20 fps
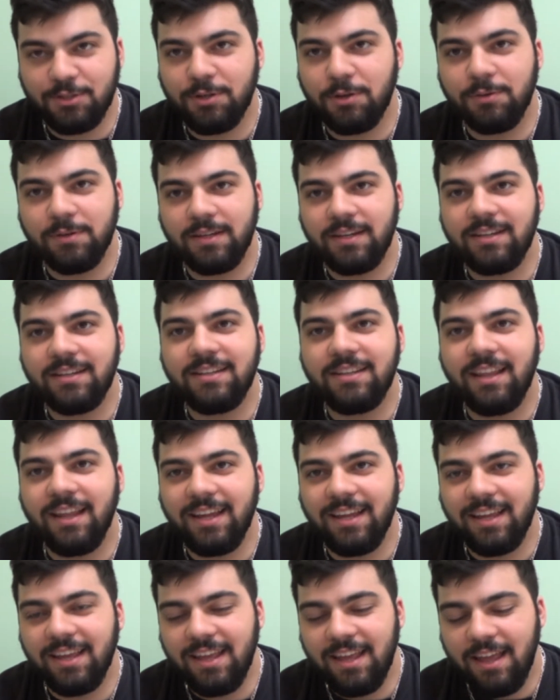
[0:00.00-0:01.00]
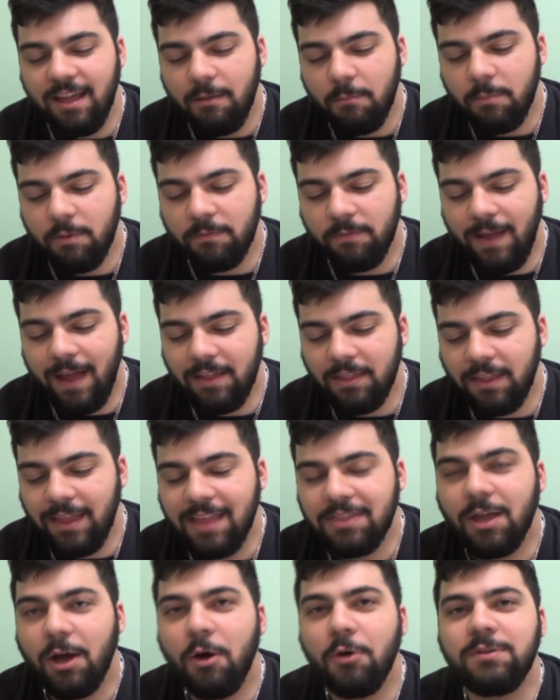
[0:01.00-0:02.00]
It's like, so good. Like at the,
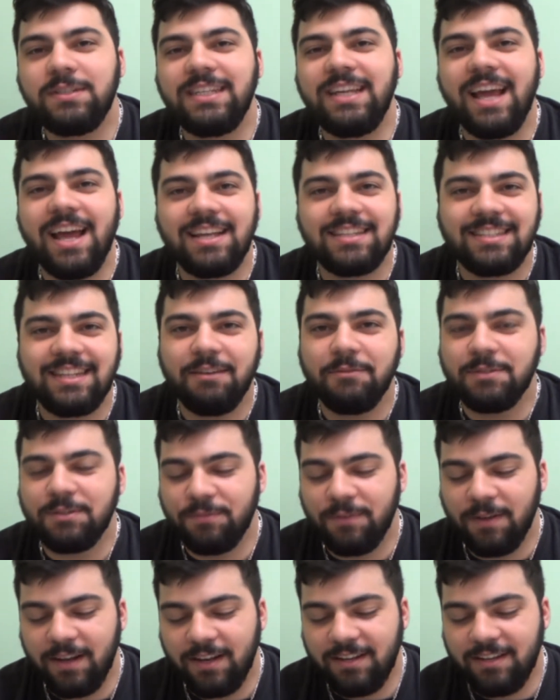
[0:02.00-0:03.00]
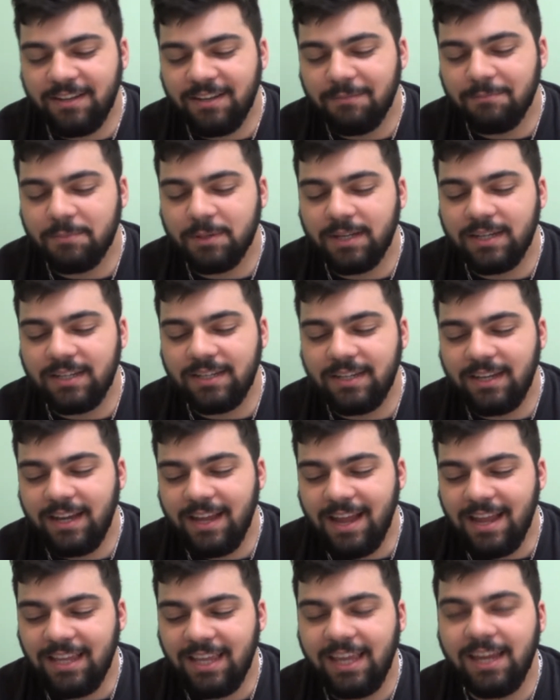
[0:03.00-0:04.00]
at the O T S, it was fun, but
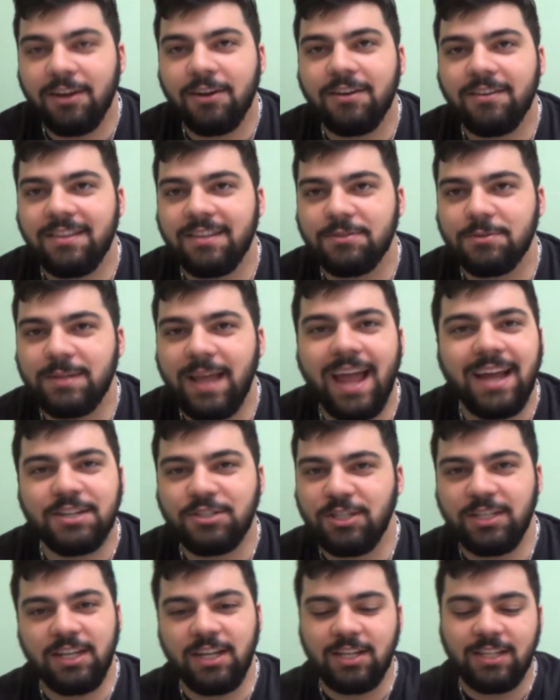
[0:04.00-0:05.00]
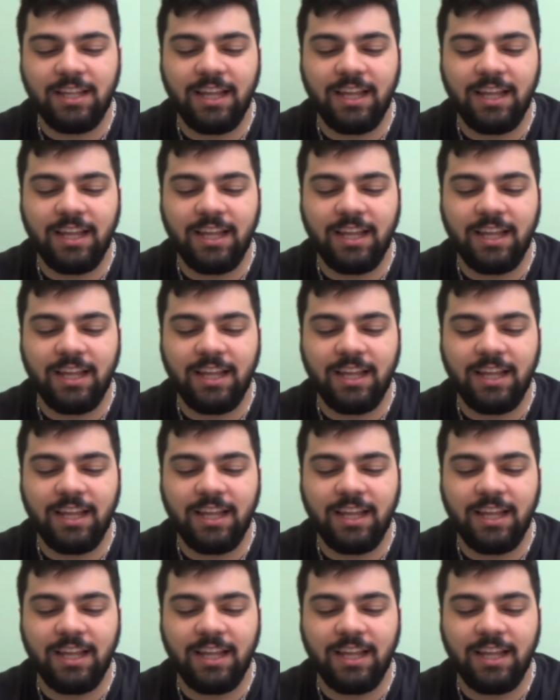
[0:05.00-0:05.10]
here this was actually good.